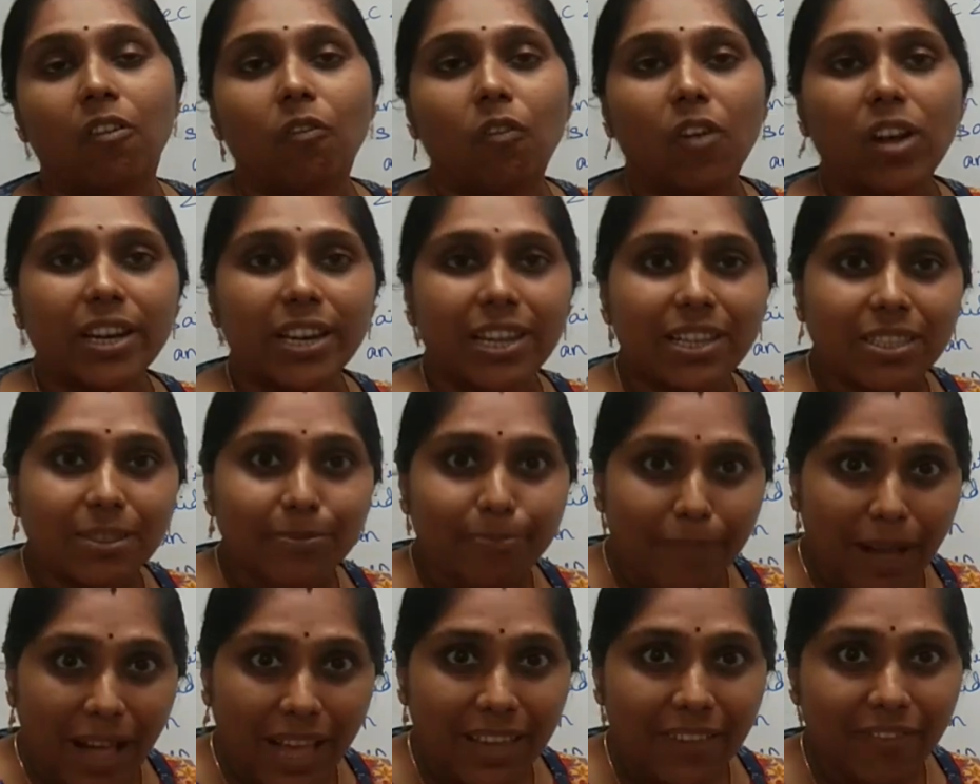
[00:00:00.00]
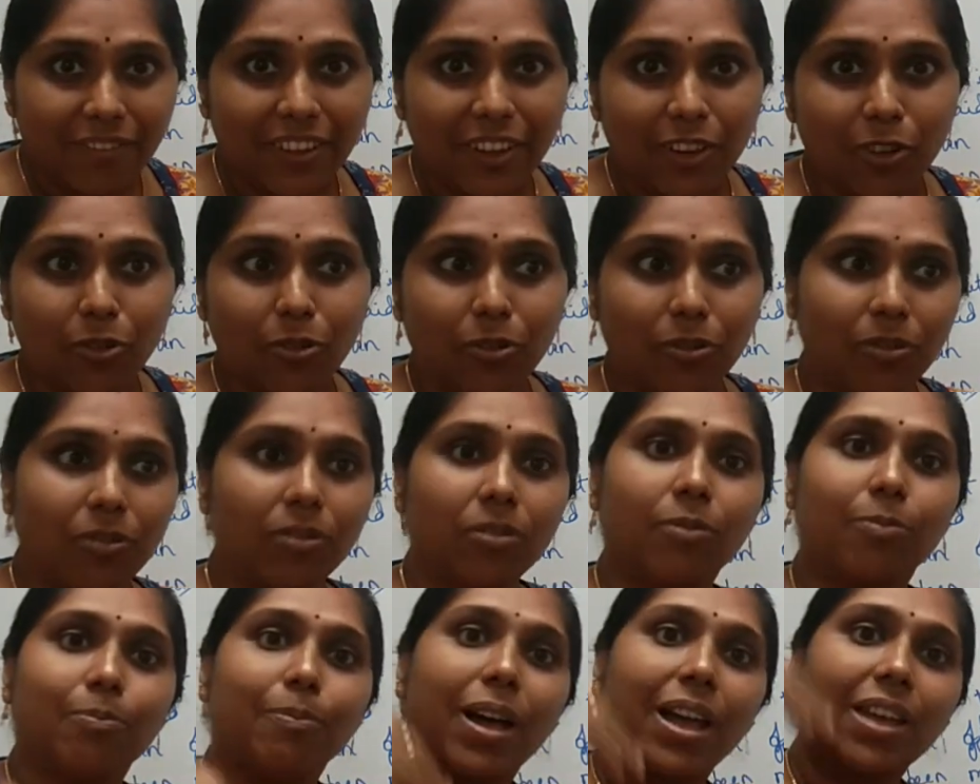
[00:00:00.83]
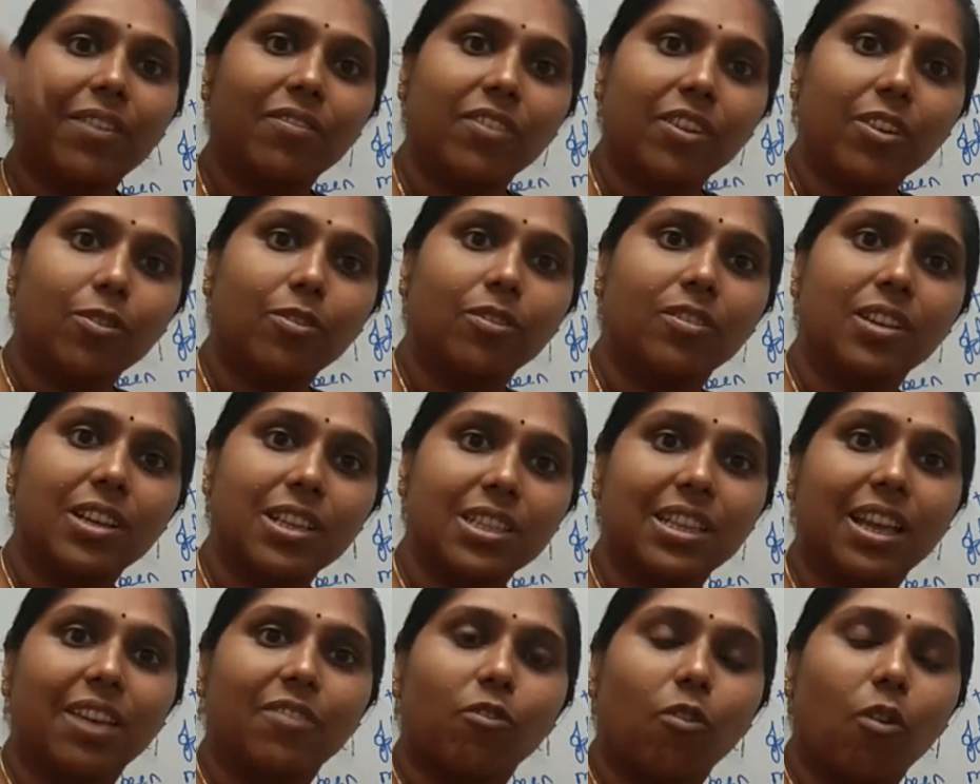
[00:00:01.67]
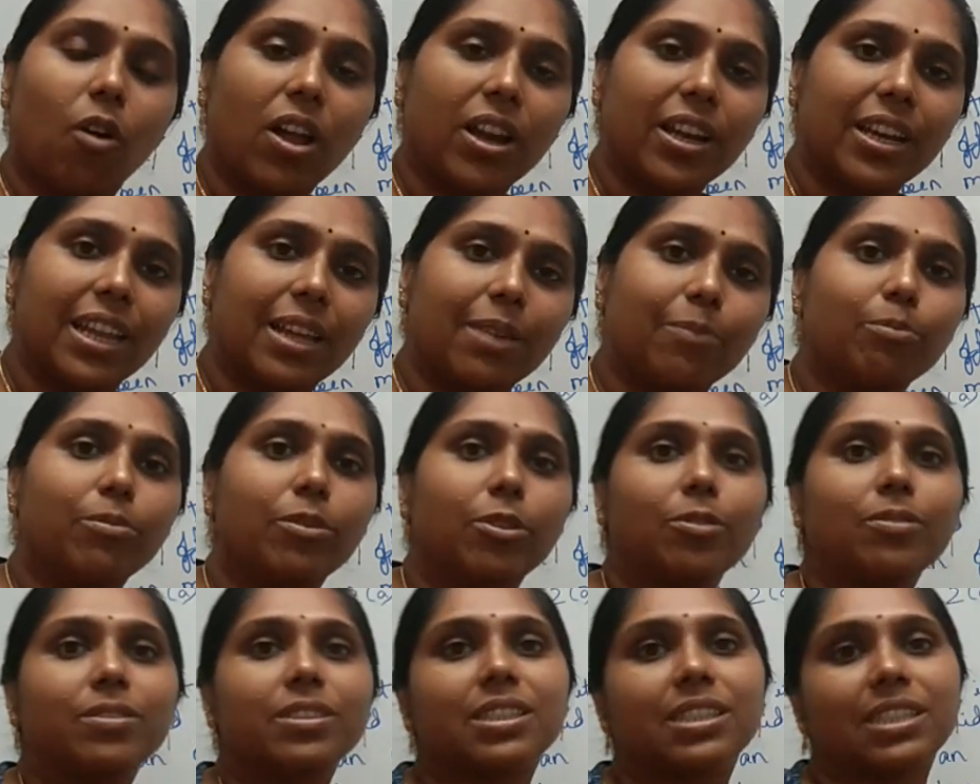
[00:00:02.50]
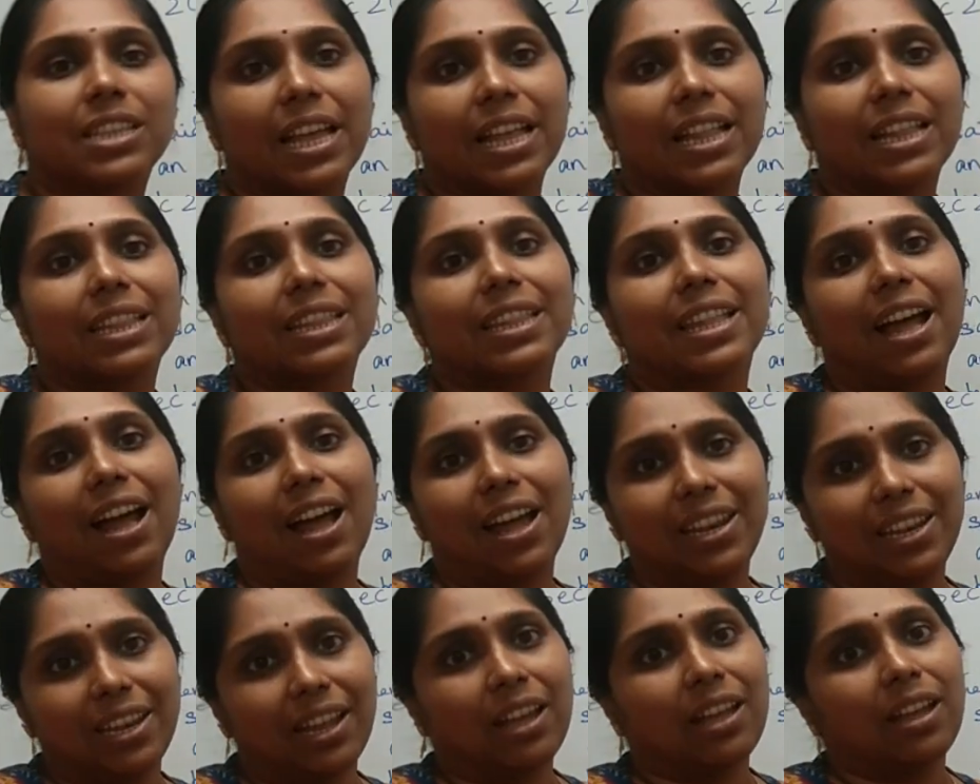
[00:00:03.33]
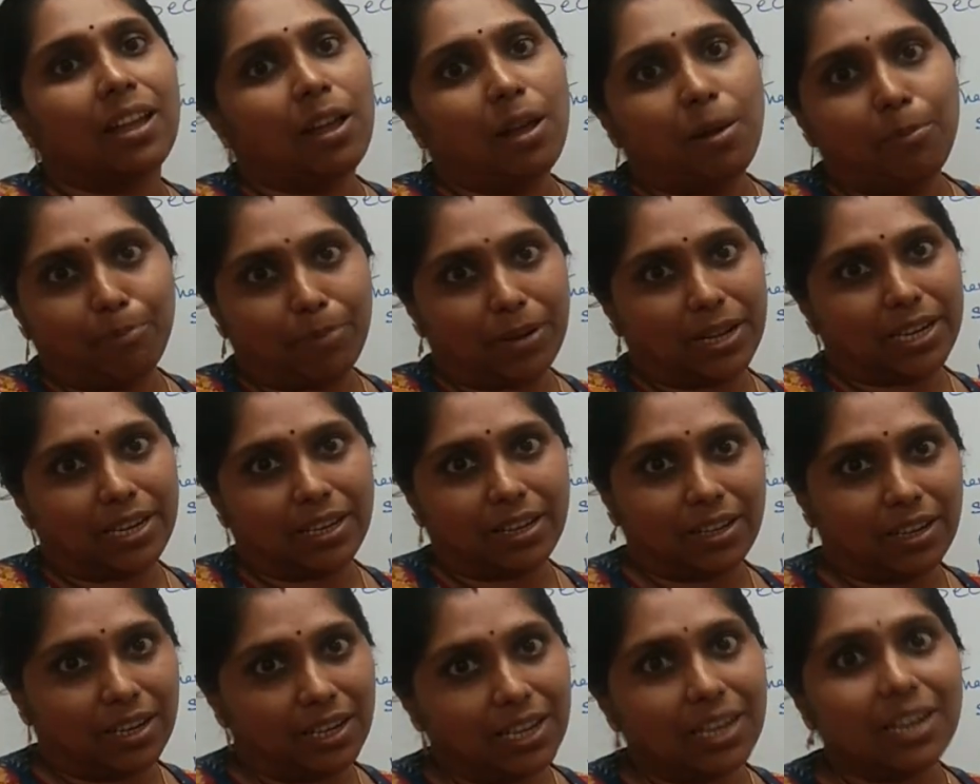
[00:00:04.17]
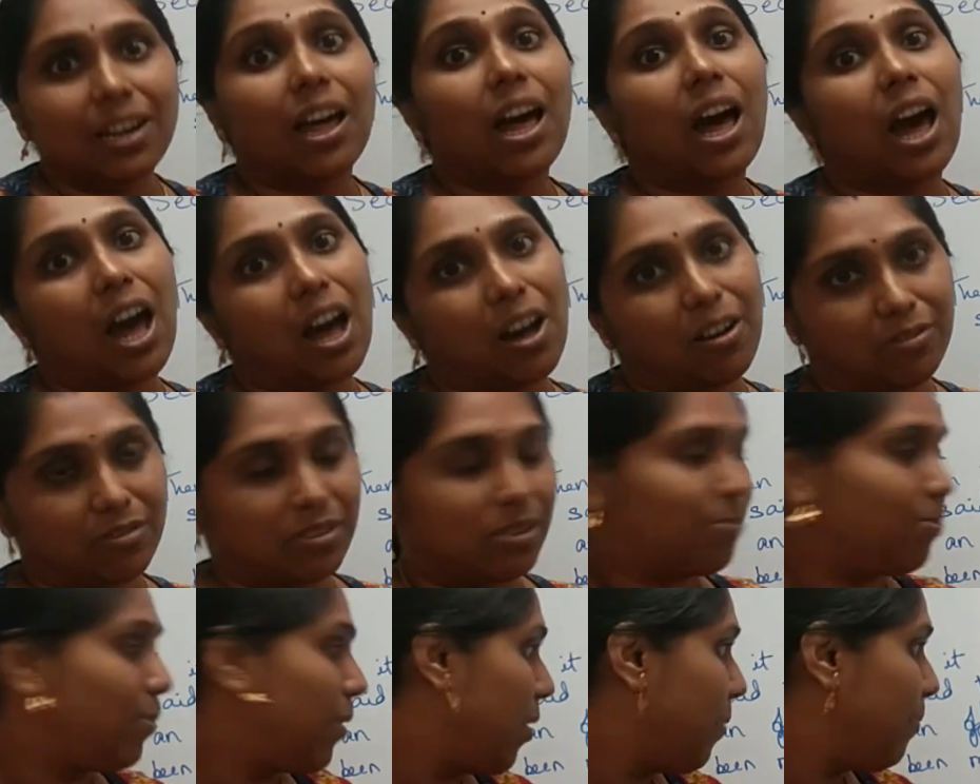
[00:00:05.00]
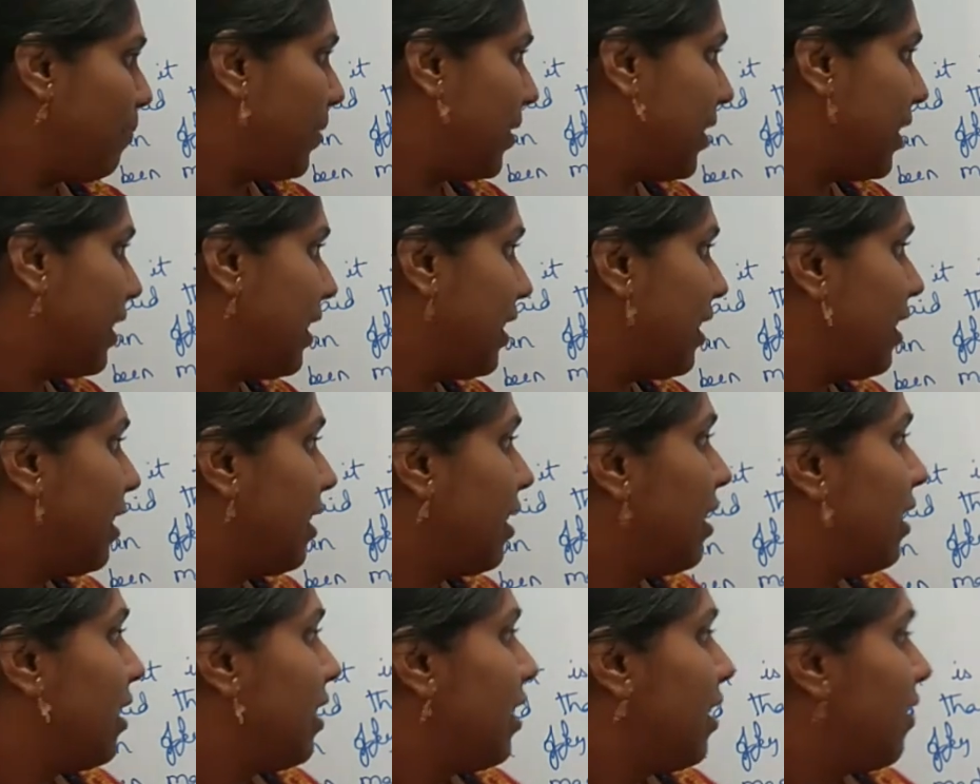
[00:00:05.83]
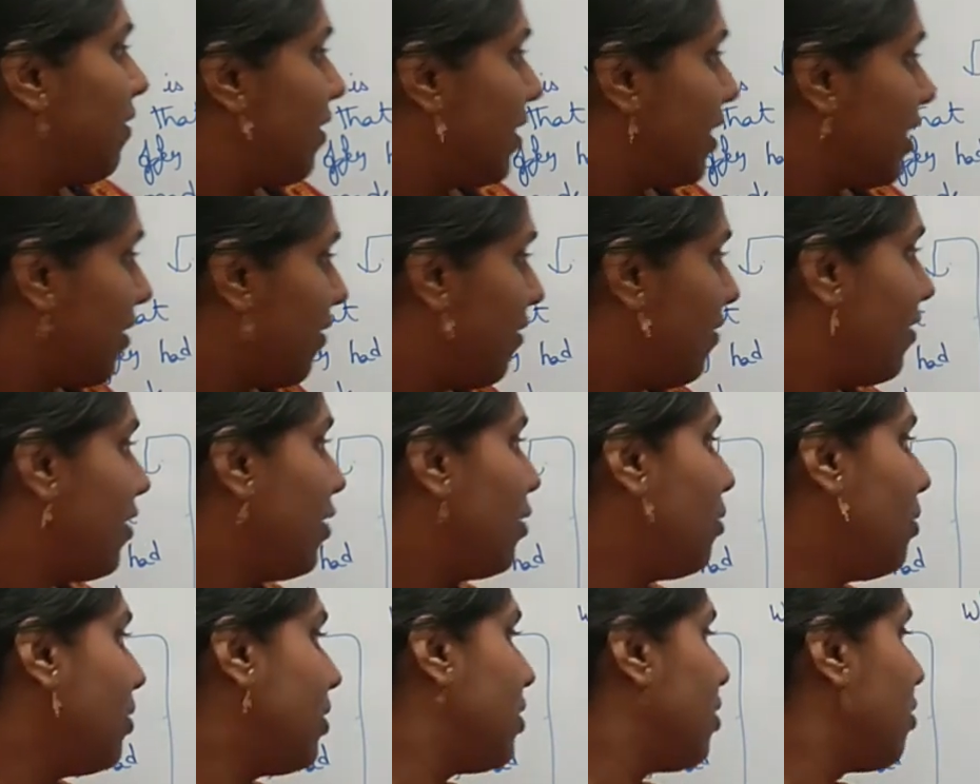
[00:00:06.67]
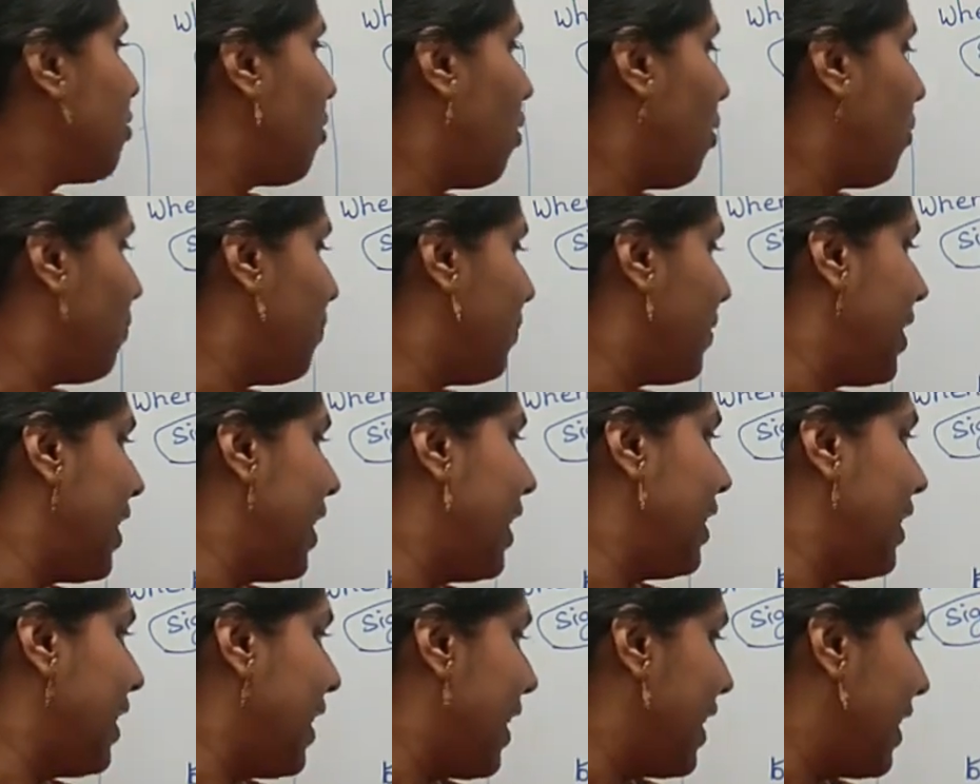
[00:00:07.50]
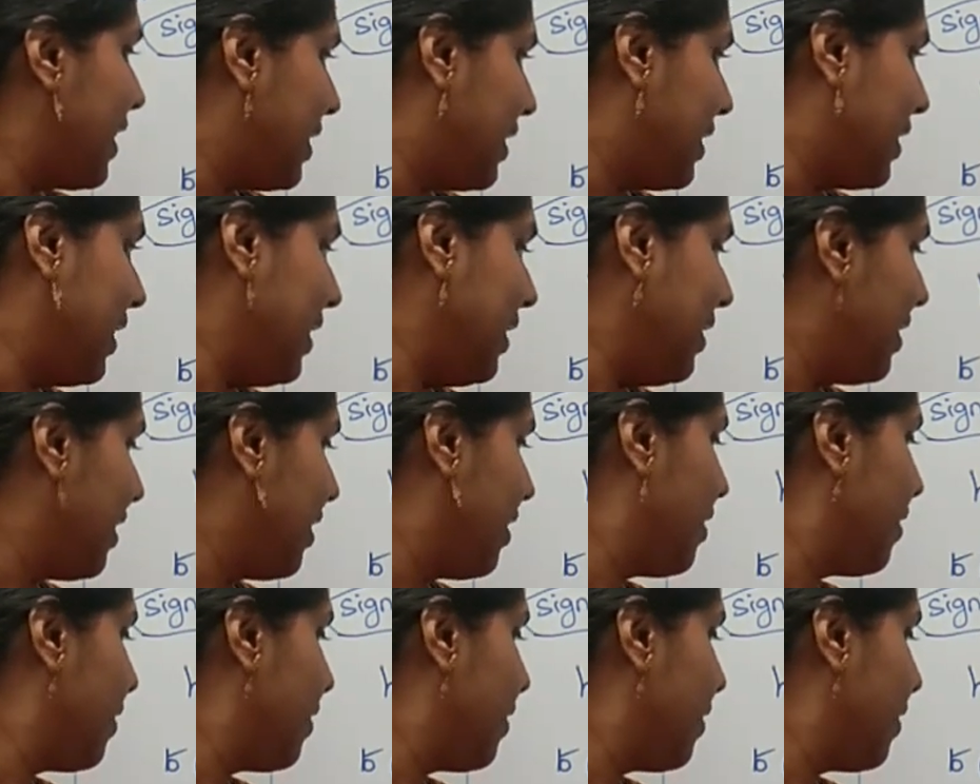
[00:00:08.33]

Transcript: What is my view? My view is I want him to sell that particular house property with a view to obtain assent